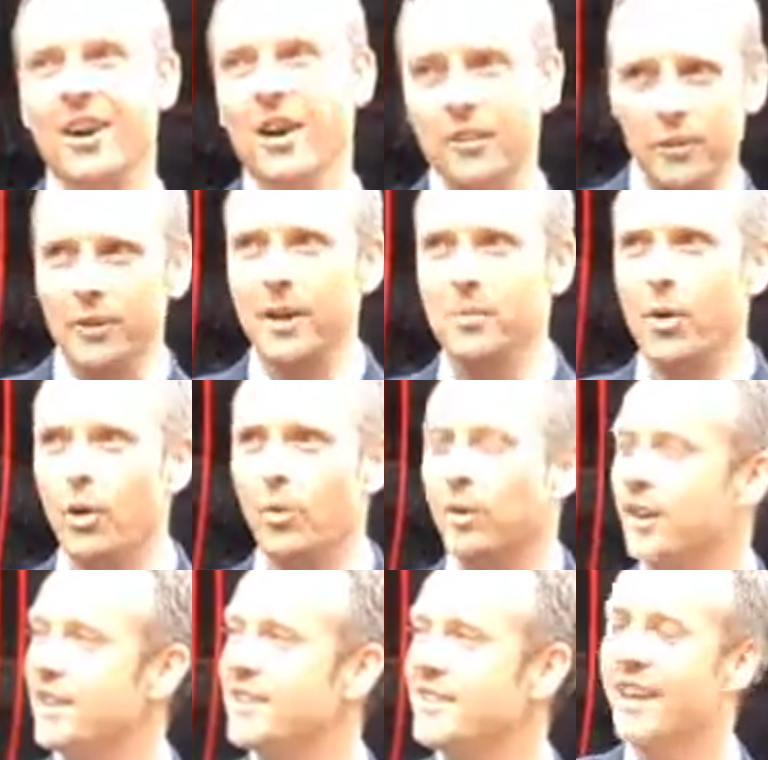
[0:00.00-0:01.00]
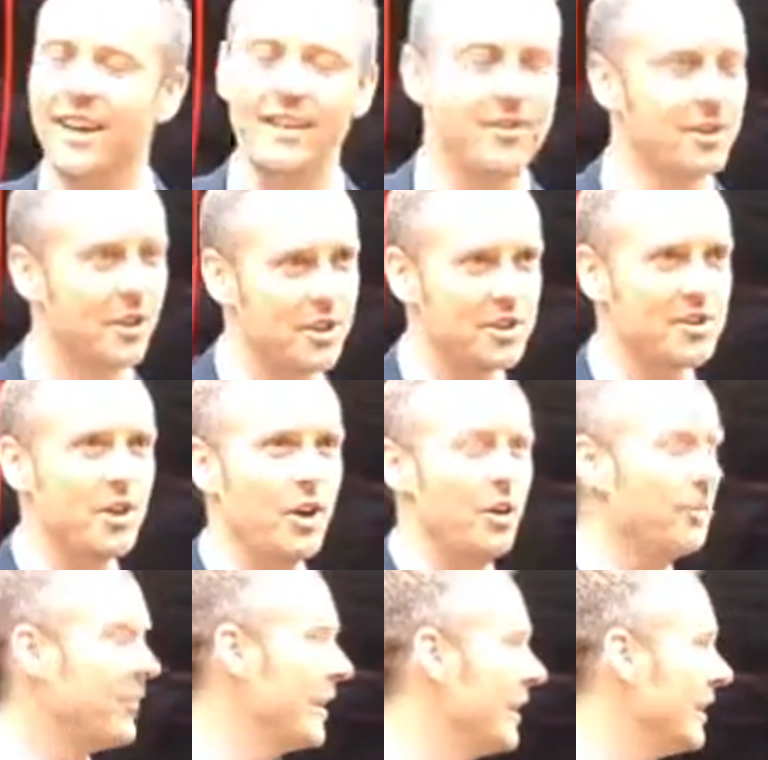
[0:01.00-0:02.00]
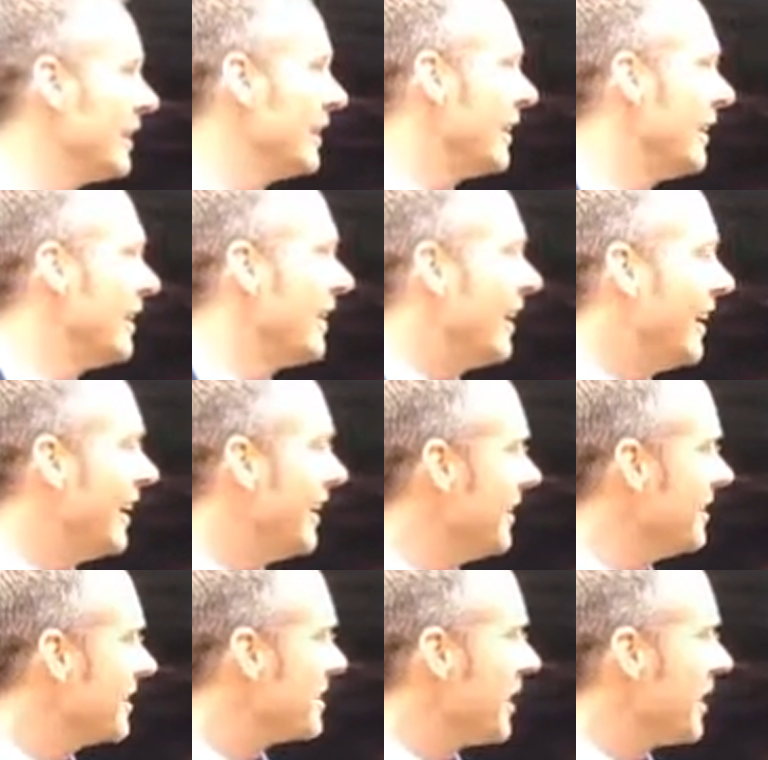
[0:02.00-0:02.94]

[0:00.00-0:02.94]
Can't do any more work today. You've got to stop." And